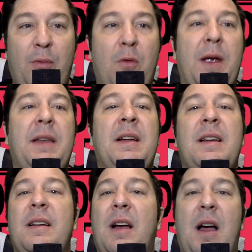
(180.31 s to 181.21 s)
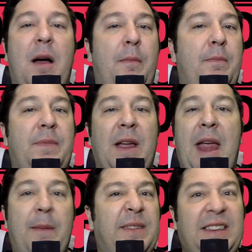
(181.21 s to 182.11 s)
point. The
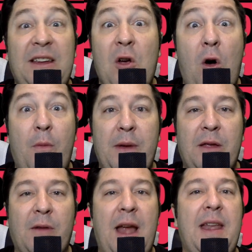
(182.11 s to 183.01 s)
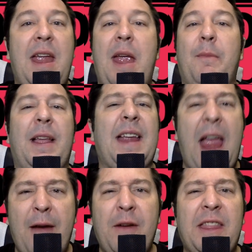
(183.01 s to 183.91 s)
MC called me the right name. Like,
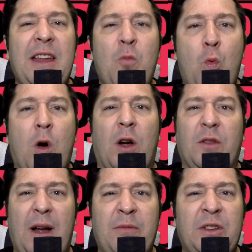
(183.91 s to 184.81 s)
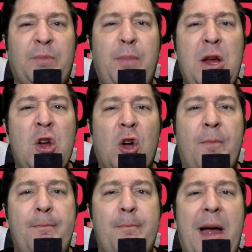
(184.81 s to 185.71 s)
everything worked, right? It was just pure
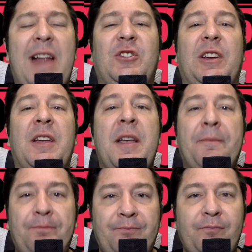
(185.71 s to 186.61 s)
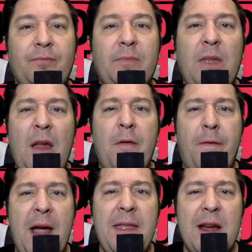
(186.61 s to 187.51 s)
magic.
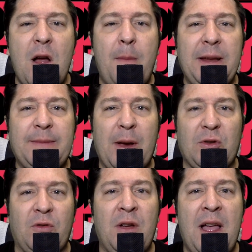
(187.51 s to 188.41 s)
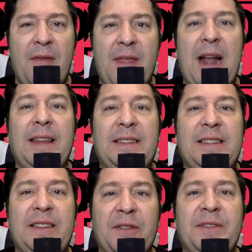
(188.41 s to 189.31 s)
Find that comedy special that
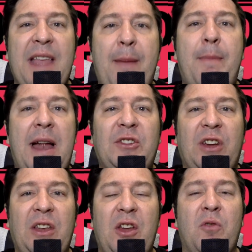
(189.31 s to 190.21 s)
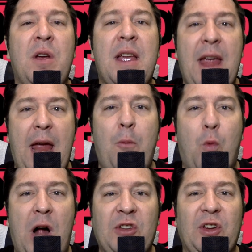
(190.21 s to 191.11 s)
instills that magic in you and
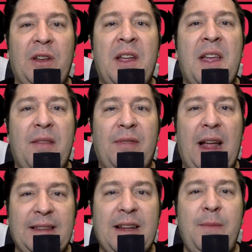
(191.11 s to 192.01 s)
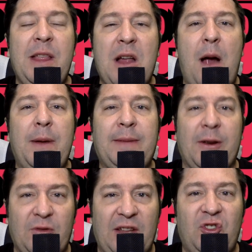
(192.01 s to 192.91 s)
watch it. That's going to be the comedy
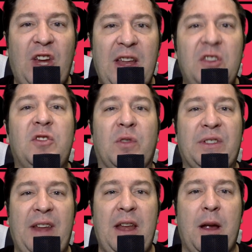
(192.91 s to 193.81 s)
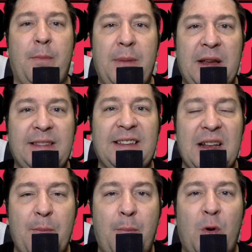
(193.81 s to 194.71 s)
special that changes your stand-up because it's
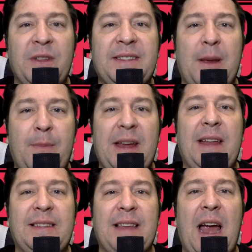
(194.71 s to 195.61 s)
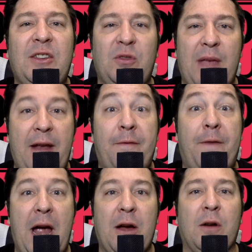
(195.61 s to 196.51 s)
going to put something inside you, that
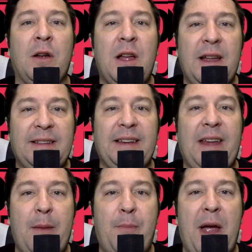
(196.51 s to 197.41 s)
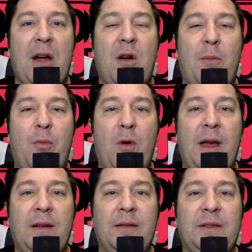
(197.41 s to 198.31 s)
fire, to get back on
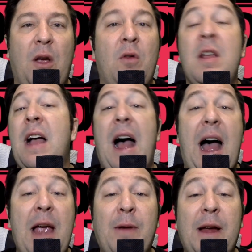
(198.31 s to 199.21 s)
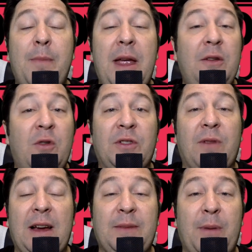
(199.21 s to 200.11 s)
point. So I recommend Chris
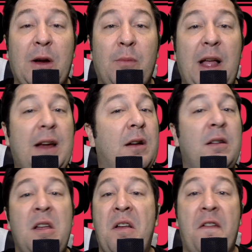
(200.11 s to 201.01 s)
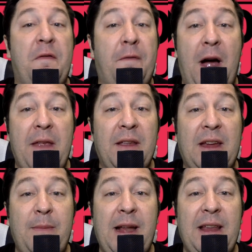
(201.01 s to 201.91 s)
Rock's Bigger and Blacker. Find the
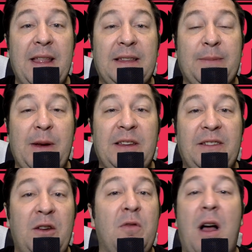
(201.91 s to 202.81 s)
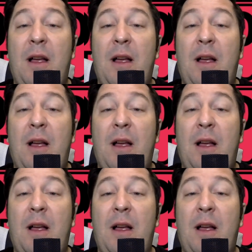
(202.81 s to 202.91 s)
comedian that speaks to you.